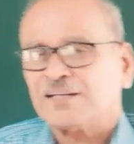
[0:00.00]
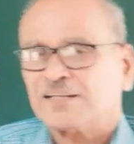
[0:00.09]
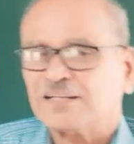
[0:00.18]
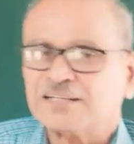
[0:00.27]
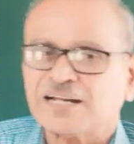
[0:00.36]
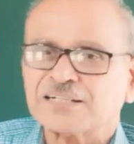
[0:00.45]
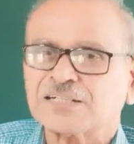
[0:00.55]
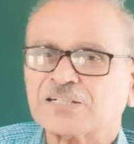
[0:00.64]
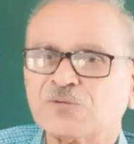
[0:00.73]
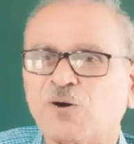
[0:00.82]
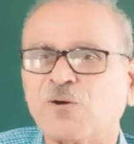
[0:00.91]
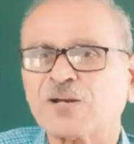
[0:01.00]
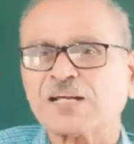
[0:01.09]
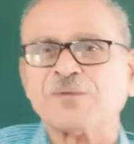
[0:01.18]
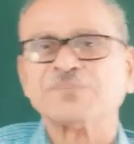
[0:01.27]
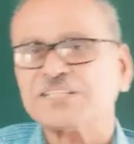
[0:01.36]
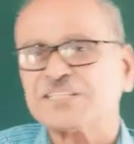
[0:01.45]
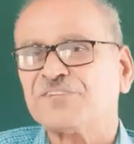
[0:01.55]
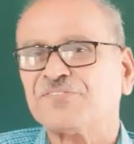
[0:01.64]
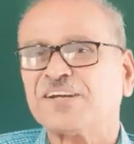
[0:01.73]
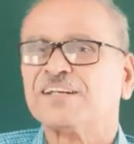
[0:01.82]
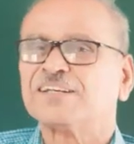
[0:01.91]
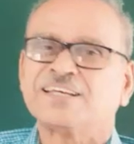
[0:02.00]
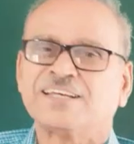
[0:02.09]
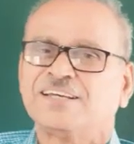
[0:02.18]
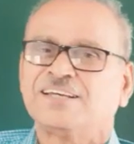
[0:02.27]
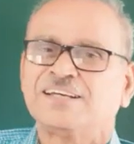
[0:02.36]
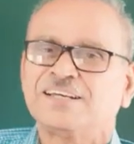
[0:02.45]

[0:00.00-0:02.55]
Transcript: In order to overcome this difficulty,